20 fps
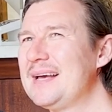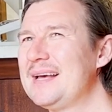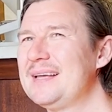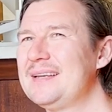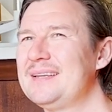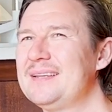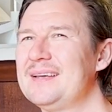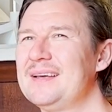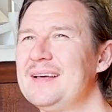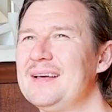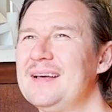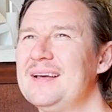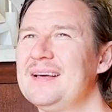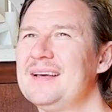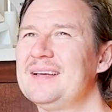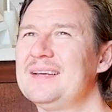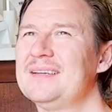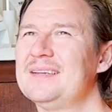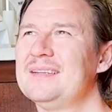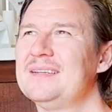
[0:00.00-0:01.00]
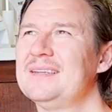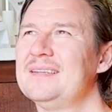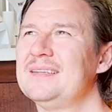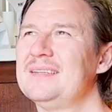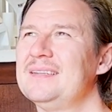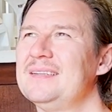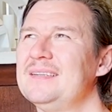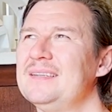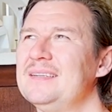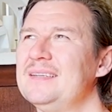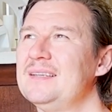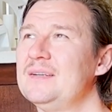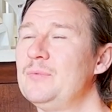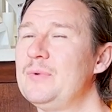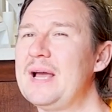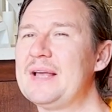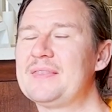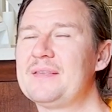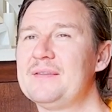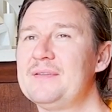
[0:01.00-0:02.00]
the
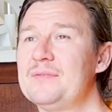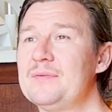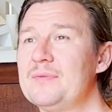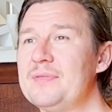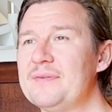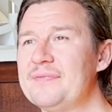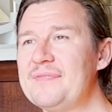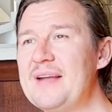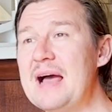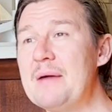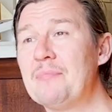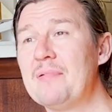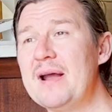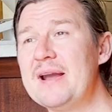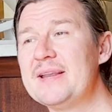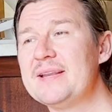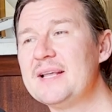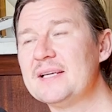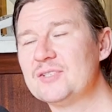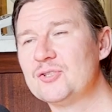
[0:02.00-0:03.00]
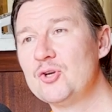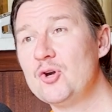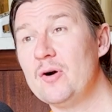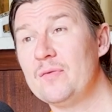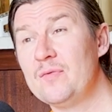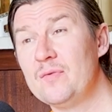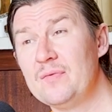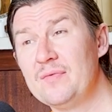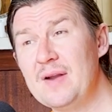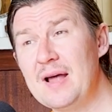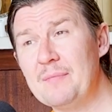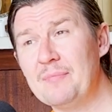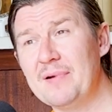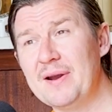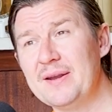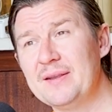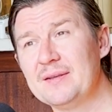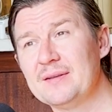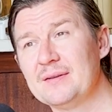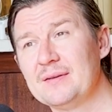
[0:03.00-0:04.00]
flatbread. He does the offal
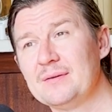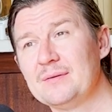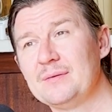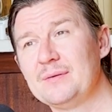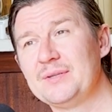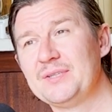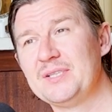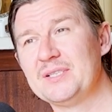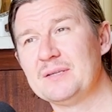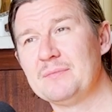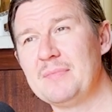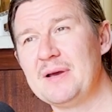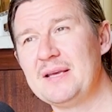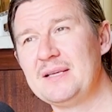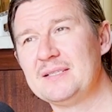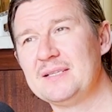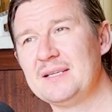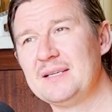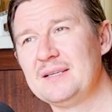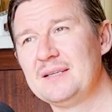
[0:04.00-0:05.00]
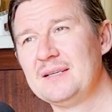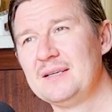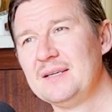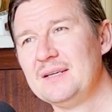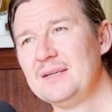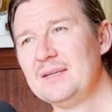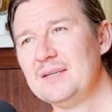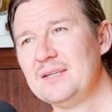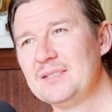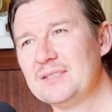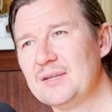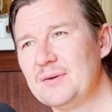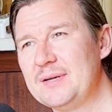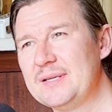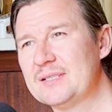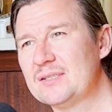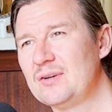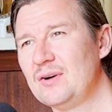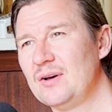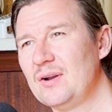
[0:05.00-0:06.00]
flatbread, which is amazing. So
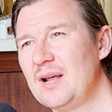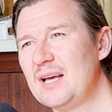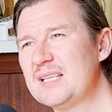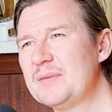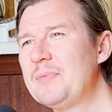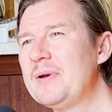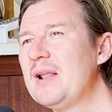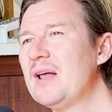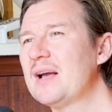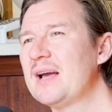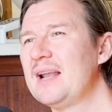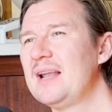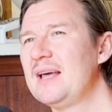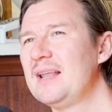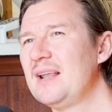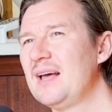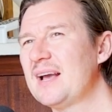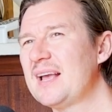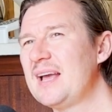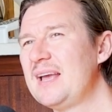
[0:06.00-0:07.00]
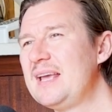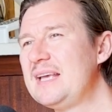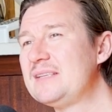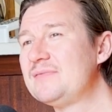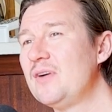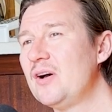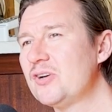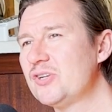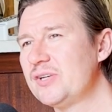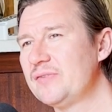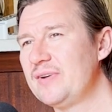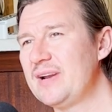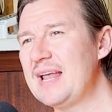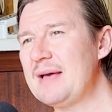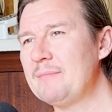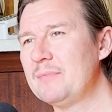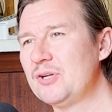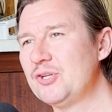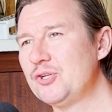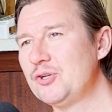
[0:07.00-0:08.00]
it's got it's a bit like his version of a
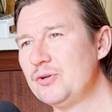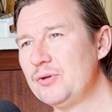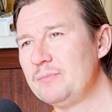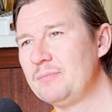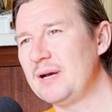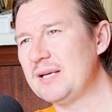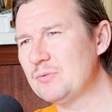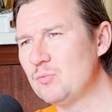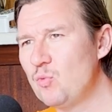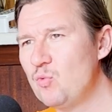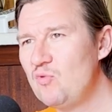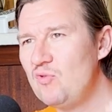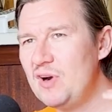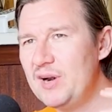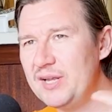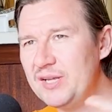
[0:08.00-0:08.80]
lapmajoon, but it's really